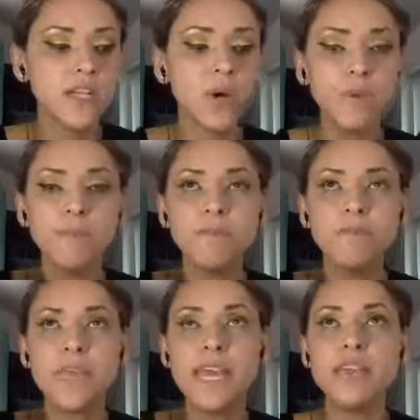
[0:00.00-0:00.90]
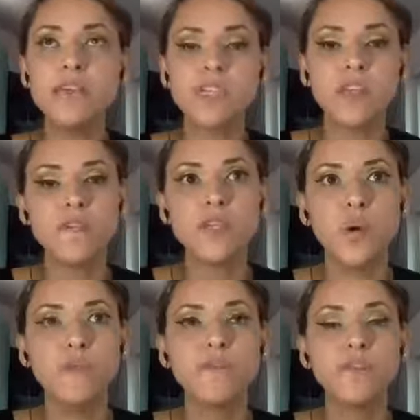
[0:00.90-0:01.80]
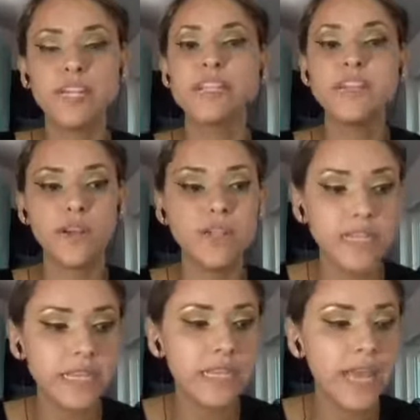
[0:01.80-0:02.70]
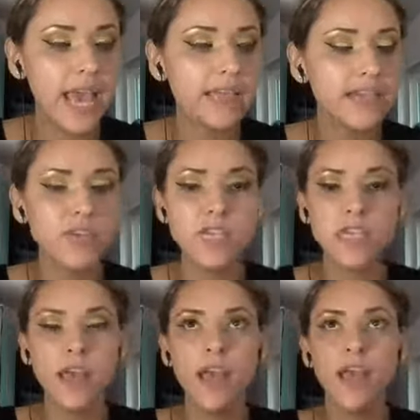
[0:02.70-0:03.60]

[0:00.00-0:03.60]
don't take yourself so freaking seriously, and like just